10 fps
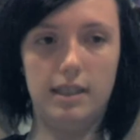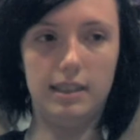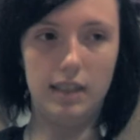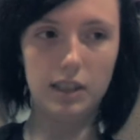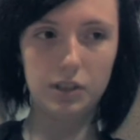
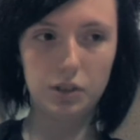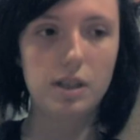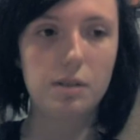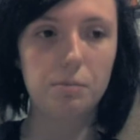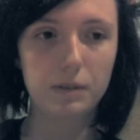It's
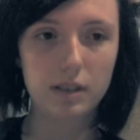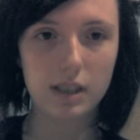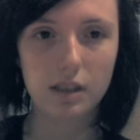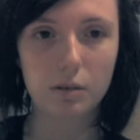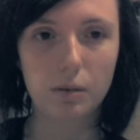actually
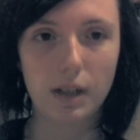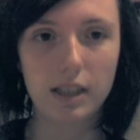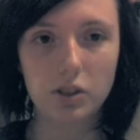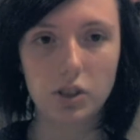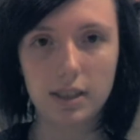really
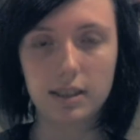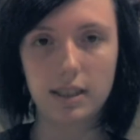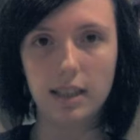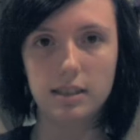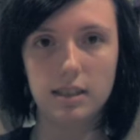great
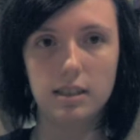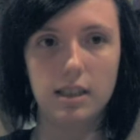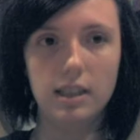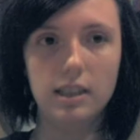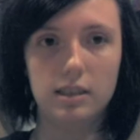just as
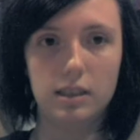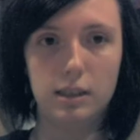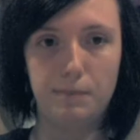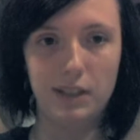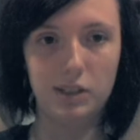it is,
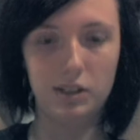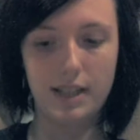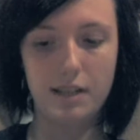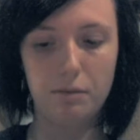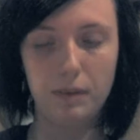
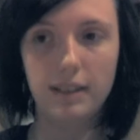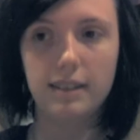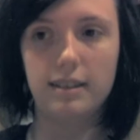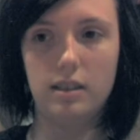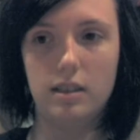especially
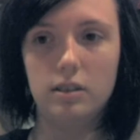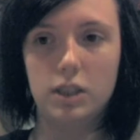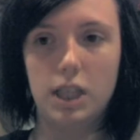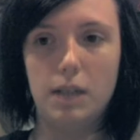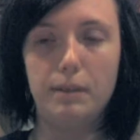with
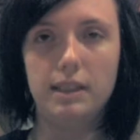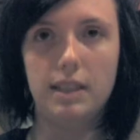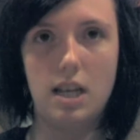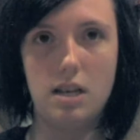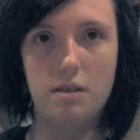
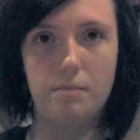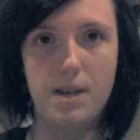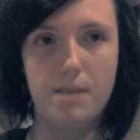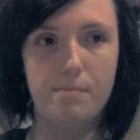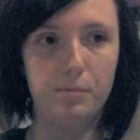LGBT
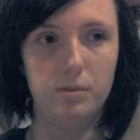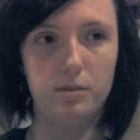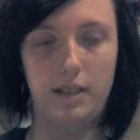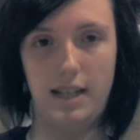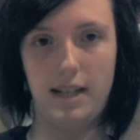
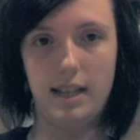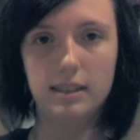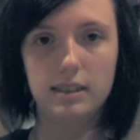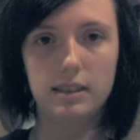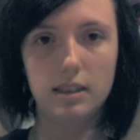people in
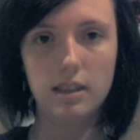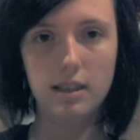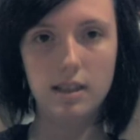it.